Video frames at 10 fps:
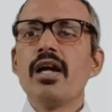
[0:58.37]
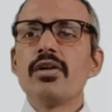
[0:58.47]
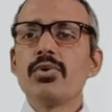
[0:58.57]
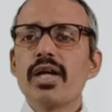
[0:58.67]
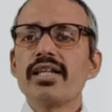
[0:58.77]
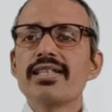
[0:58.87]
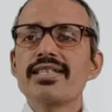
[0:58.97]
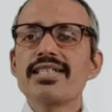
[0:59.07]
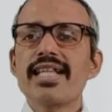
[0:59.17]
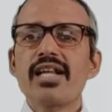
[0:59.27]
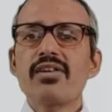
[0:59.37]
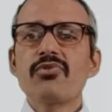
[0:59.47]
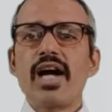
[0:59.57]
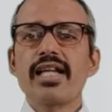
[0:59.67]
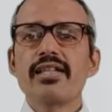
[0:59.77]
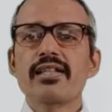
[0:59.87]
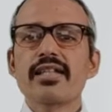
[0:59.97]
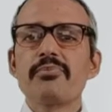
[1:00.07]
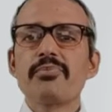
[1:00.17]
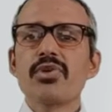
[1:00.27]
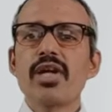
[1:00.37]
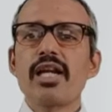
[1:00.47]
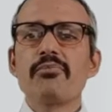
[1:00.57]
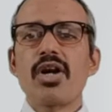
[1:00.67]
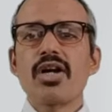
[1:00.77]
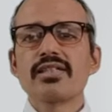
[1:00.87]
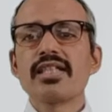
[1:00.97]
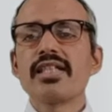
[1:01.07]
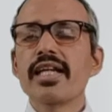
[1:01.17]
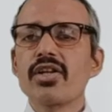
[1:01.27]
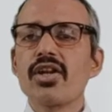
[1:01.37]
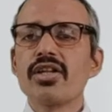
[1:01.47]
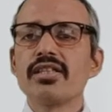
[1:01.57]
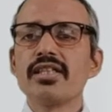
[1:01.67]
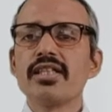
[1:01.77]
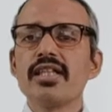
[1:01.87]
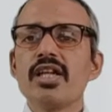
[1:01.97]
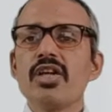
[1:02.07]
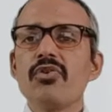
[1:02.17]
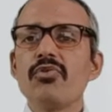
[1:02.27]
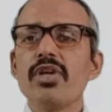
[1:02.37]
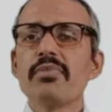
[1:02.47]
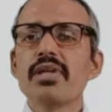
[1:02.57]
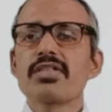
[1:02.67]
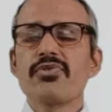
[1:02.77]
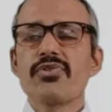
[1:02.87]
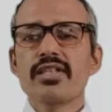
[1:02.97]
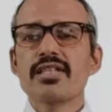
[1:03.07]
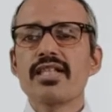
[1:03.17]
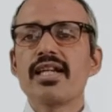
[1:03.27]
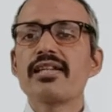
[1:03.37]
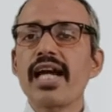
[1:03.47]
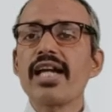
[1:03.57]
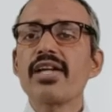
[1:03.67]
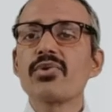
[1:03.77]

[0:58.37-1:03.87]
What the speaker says: To understand wider crypto and blockchain technology, we must first try to